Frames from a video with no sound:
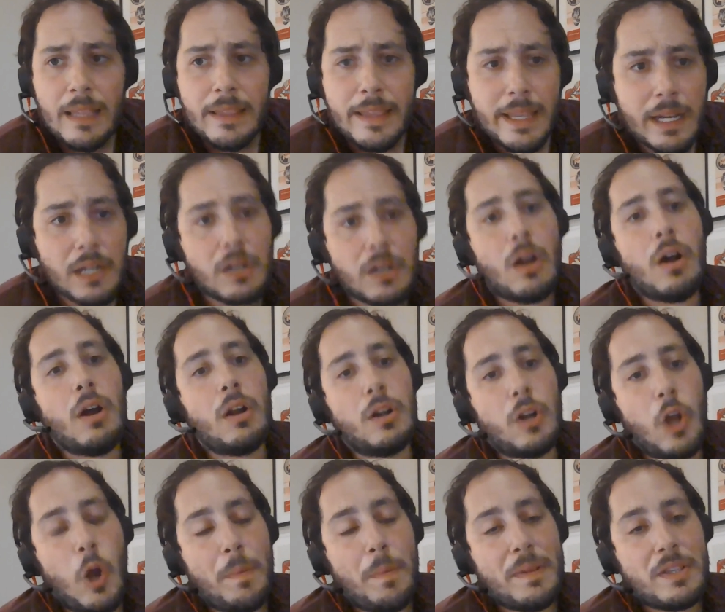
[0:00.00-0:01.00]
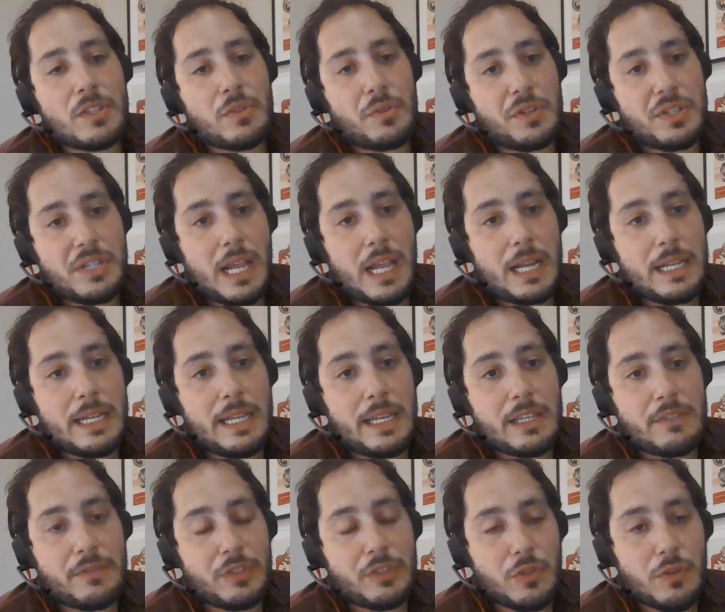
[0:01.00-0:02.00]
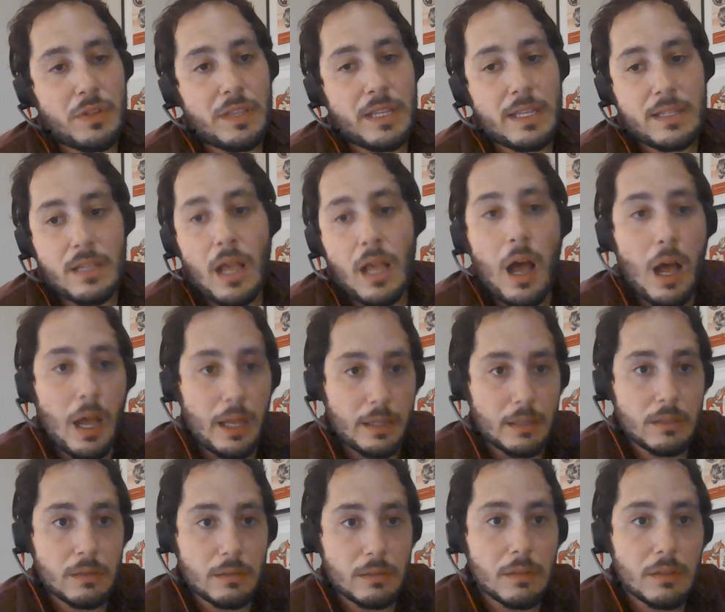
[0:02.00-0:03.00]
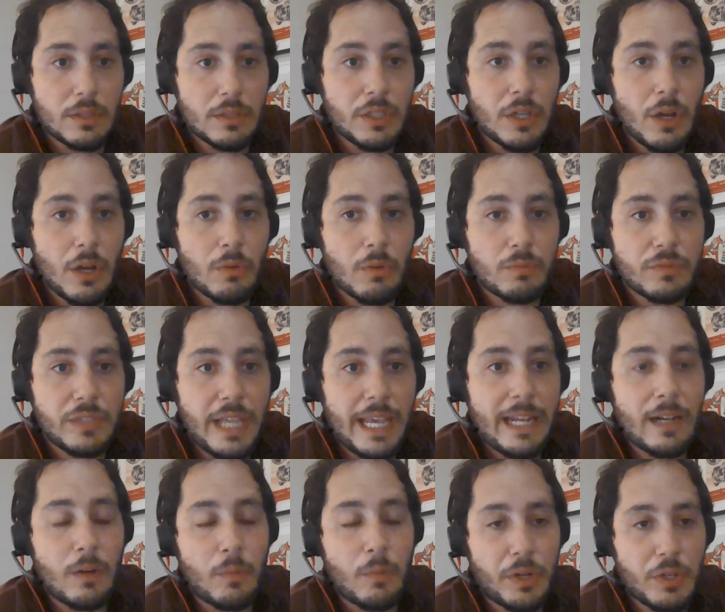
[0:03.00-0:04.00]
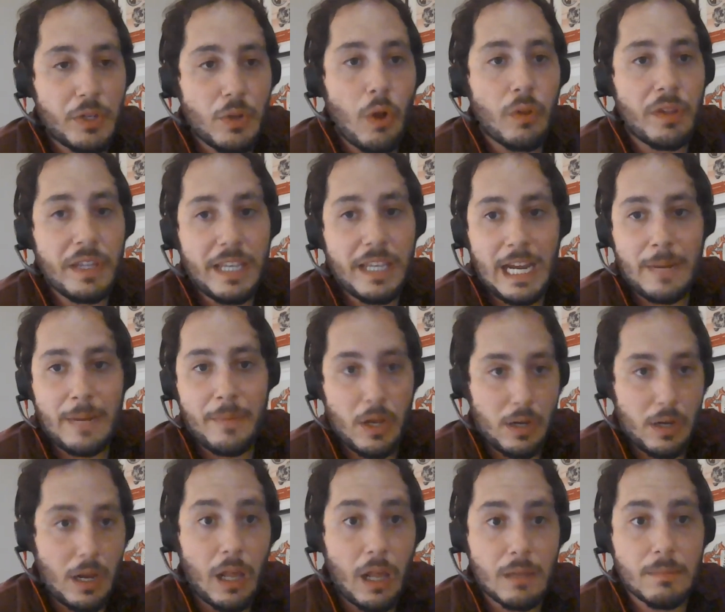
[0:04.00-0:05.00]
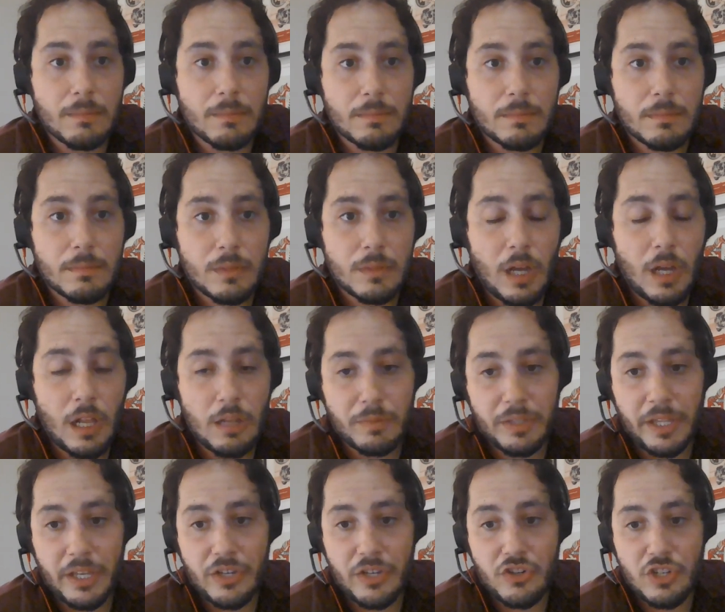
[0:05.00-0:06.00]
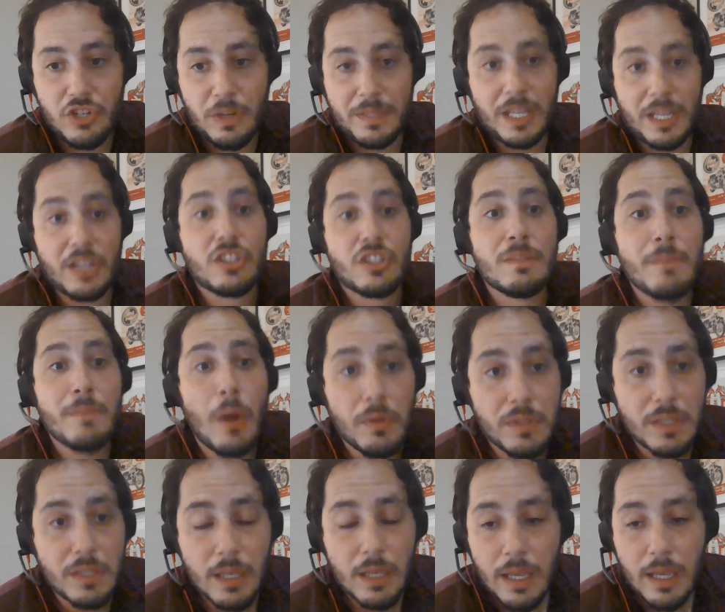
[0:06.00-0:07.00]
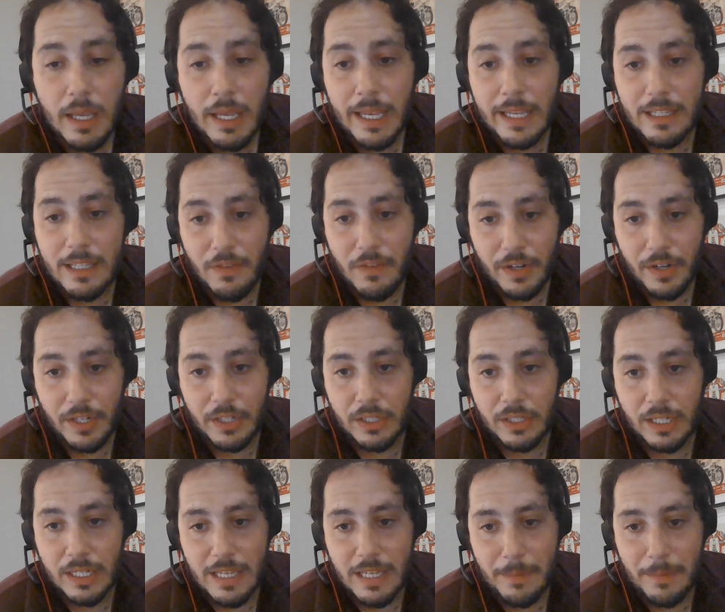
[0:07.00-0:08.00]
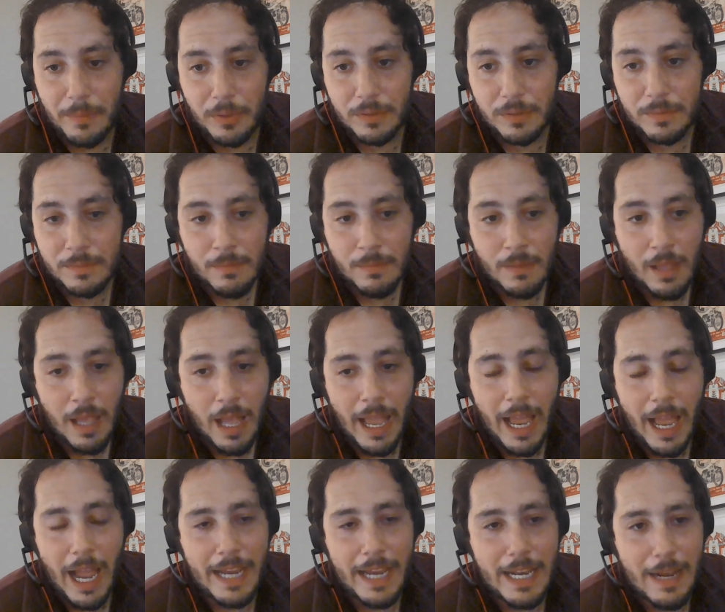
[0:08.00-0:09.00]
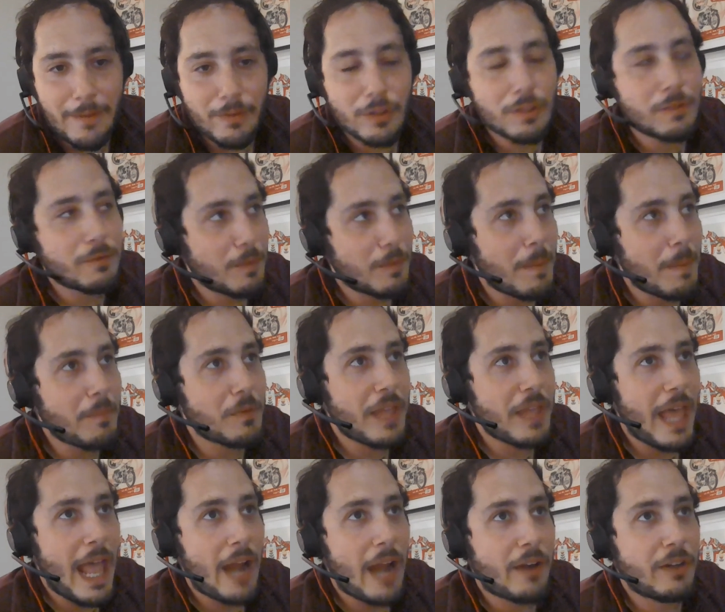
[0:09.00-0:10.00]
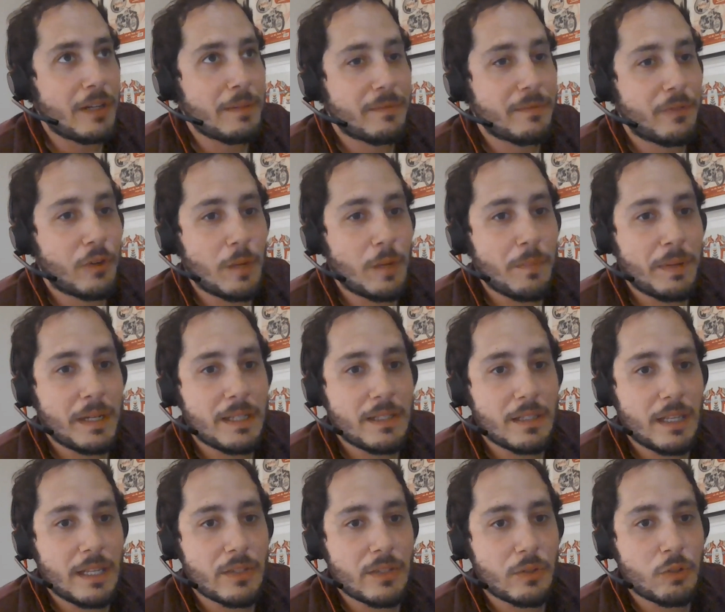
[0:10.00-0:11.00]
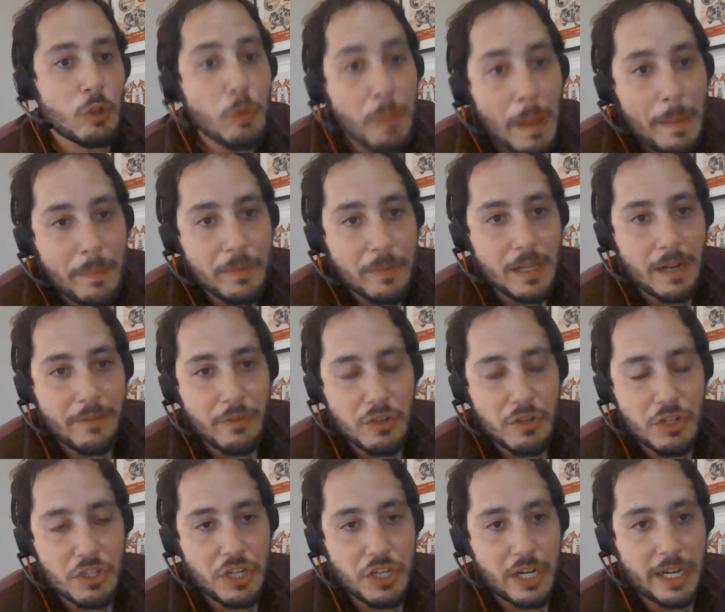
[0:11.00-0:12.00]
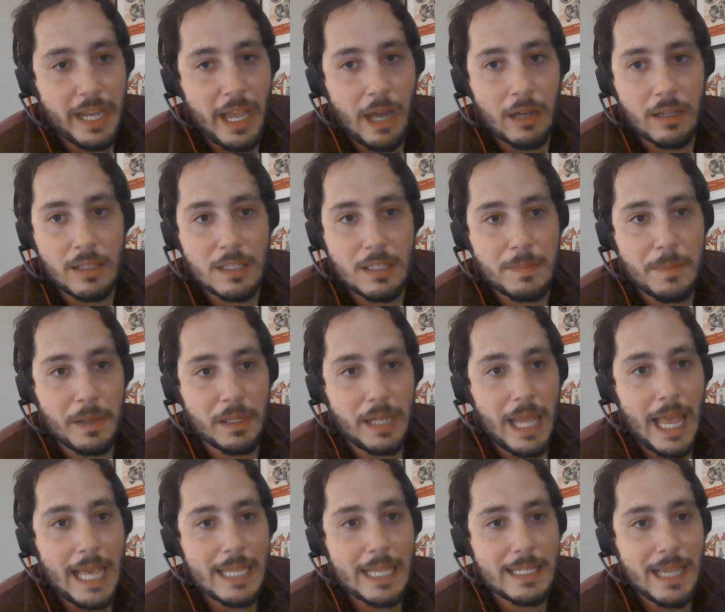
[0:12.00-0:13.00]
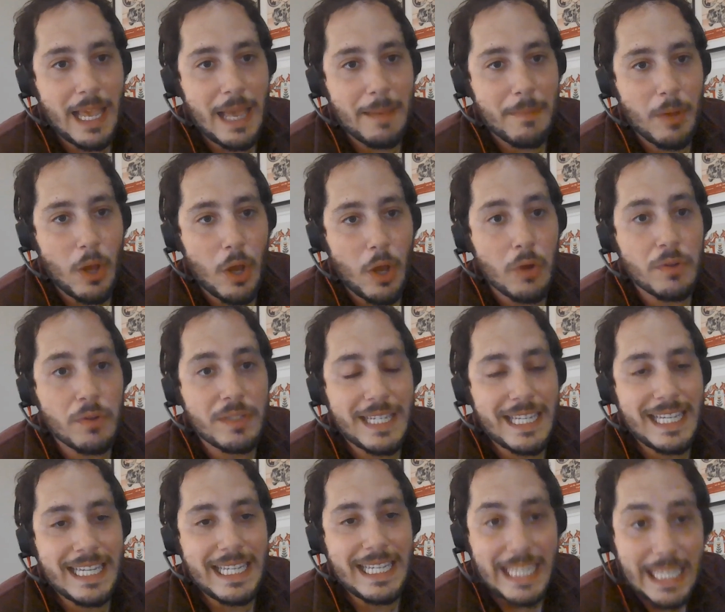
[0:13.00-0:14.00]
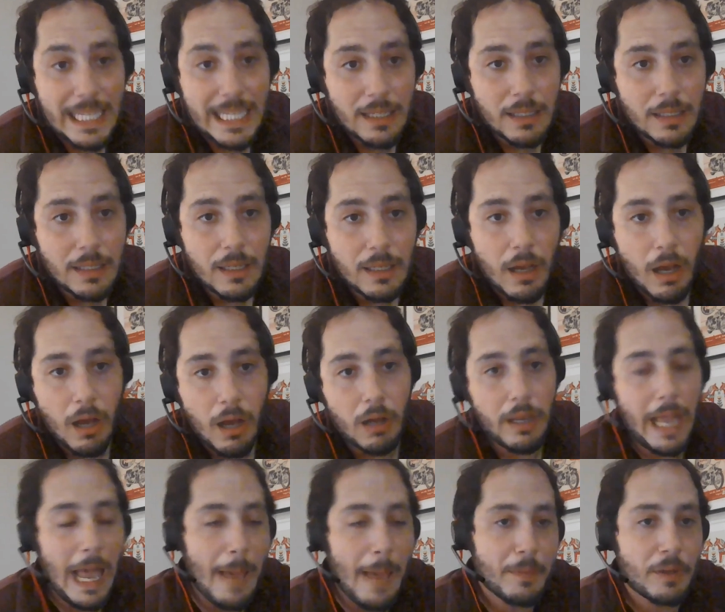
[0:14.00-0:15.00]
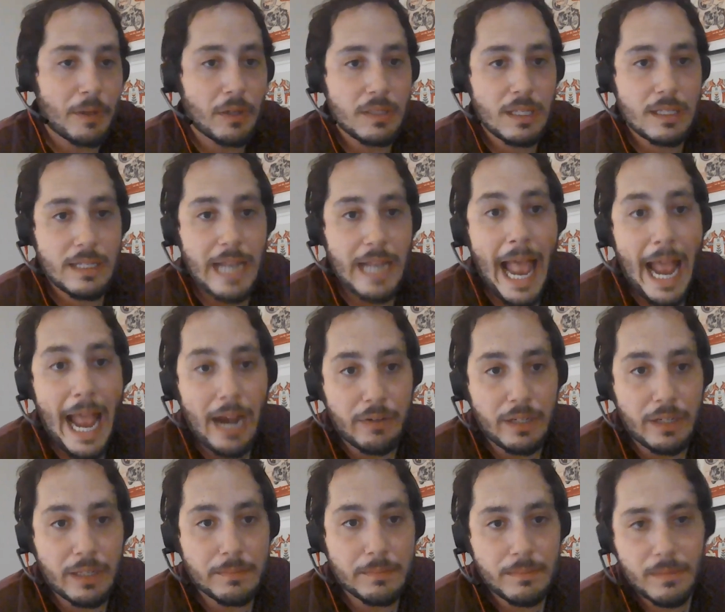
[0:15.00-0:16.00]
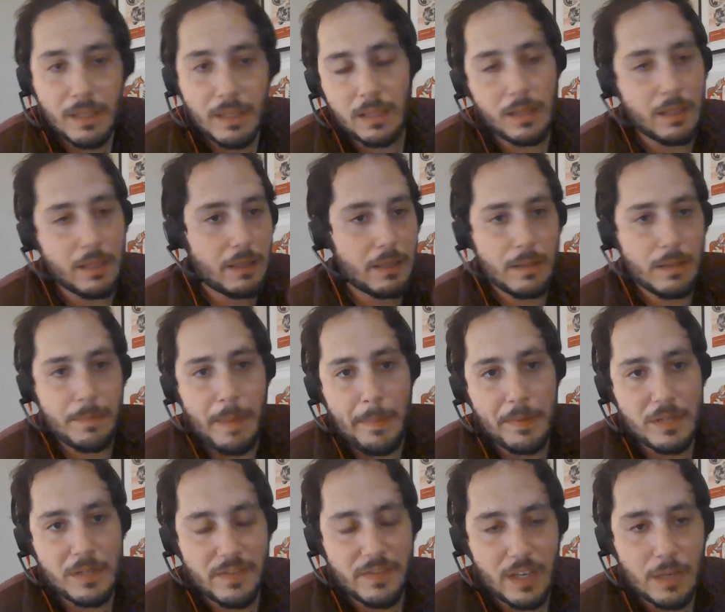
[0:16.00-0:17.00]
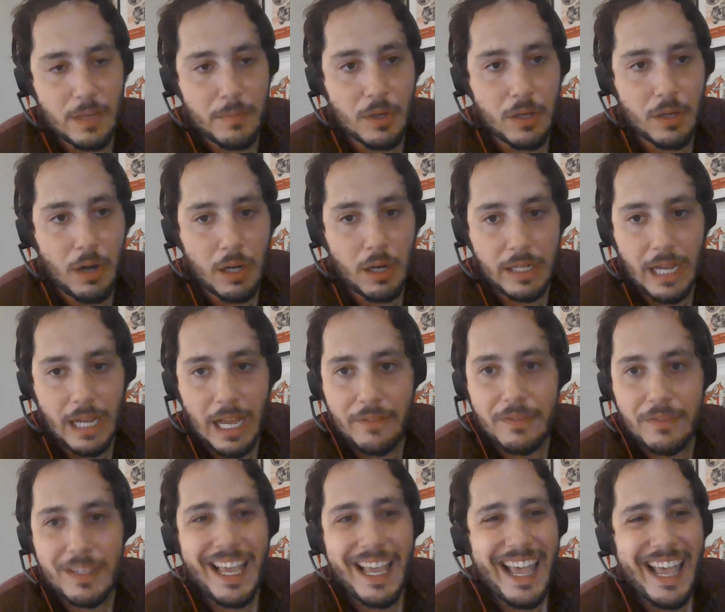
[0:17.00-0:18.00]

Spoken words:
There are open source techniques for doing this on, data where you only care about column relationships. SMOTE is a very good example. I never remember the acronym for it, but it's a cool paper that everyone should check out. It's spelled SMOTE, all capitals. It's an acronym. The paper's available on arXiv.